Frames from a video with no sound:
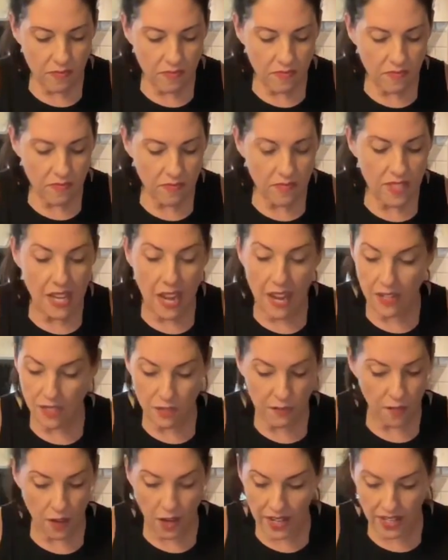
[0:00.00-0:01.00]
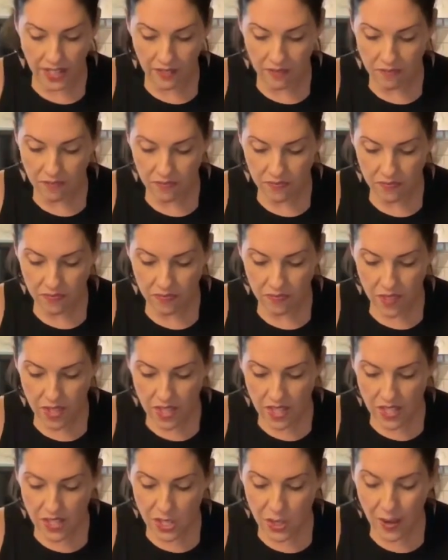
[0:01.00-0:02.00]
satisfying.
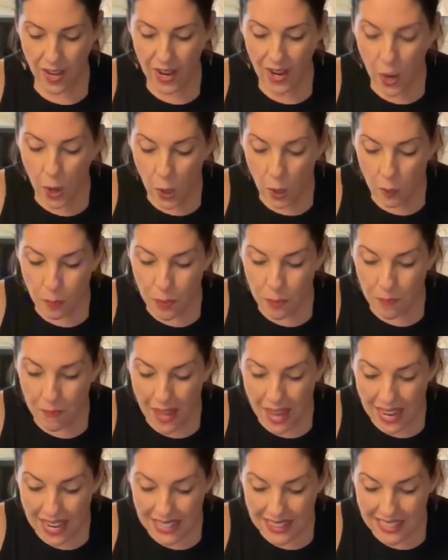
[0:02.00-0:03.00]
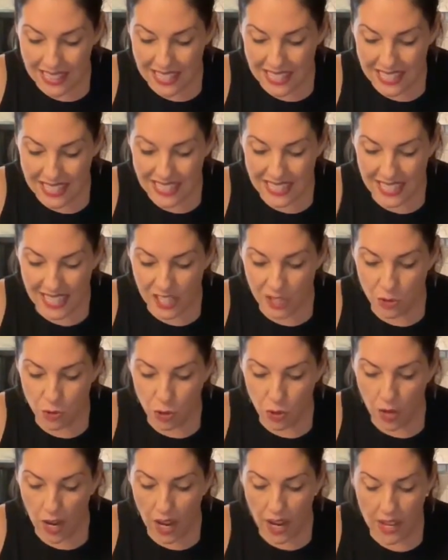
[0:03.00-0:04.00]
So I hope you make these and you
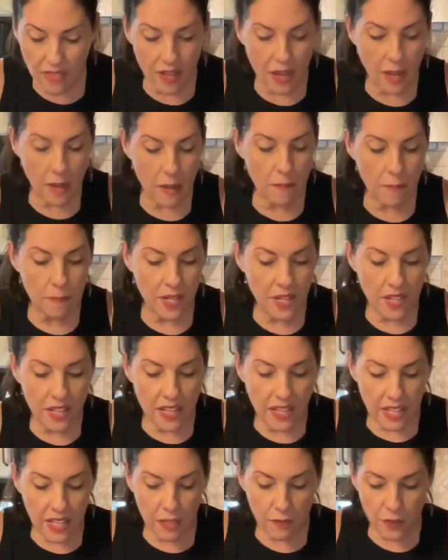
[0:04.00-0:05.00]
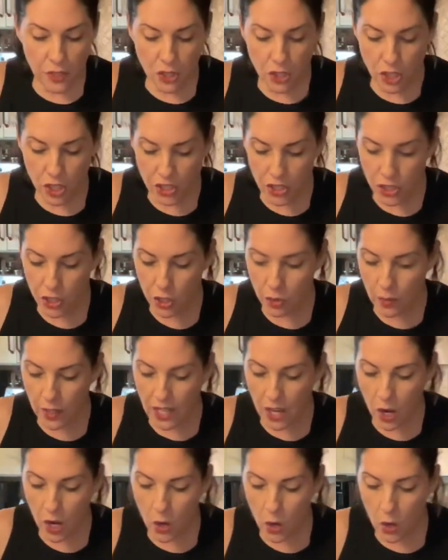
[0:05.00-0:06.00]
try them. If it's just you at
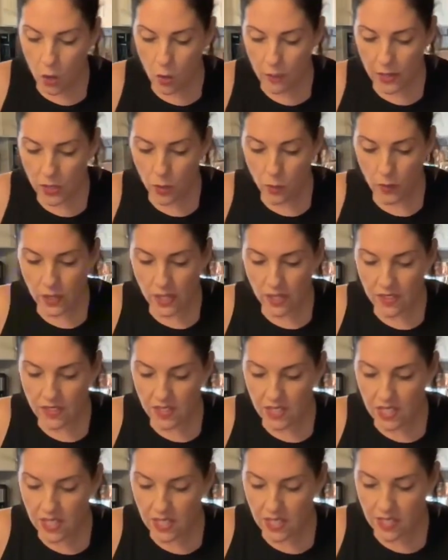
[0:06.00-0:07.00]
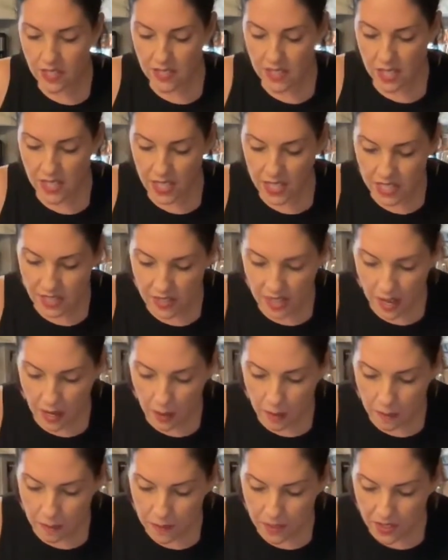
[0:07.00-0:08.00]
home and no one else is eating
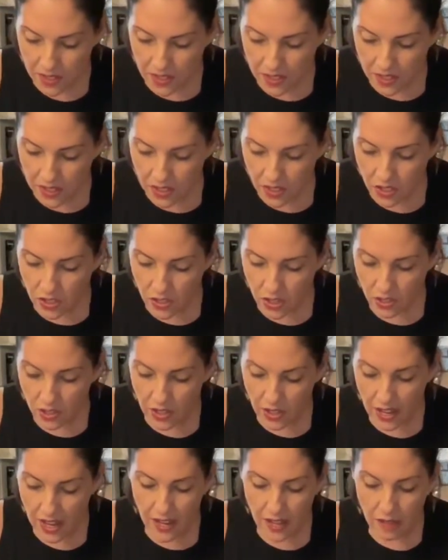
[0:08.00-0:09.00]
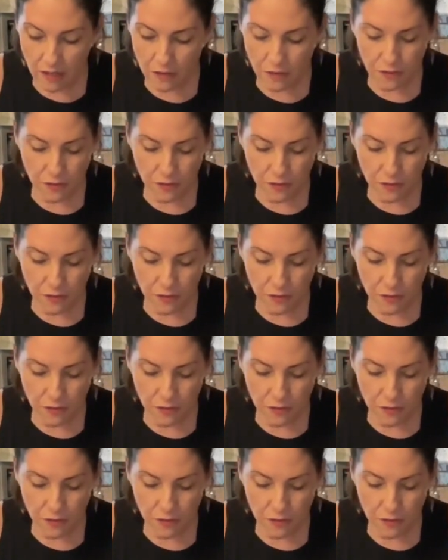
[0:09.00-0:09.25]
them, you'll have